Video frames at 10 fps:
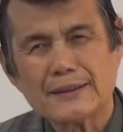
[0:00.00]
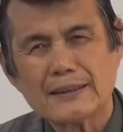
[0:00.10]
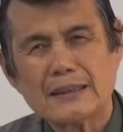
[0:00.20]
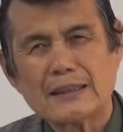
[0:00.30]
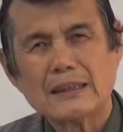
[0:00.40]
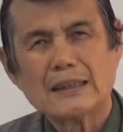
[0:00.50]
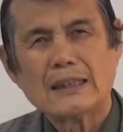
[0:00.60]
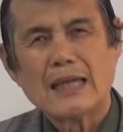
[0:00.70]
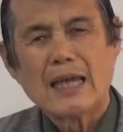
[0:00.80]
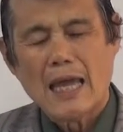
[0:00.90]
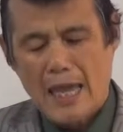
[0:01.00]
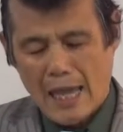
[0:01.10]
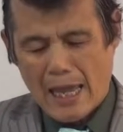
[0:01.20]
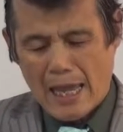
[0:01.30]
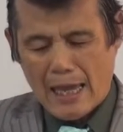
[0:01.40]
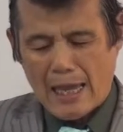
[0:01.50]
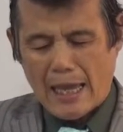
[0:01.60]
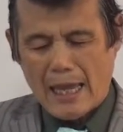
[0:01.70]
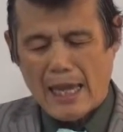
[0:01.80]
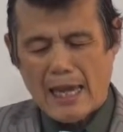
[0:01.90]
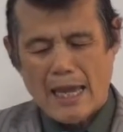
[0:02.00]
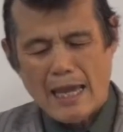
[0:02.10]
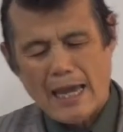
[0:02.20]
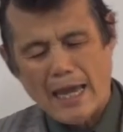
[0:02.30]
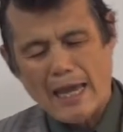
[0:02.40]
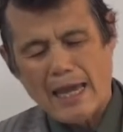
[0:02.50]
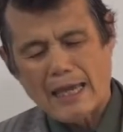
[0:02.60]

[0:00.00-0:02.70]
No one is speaking in this clip.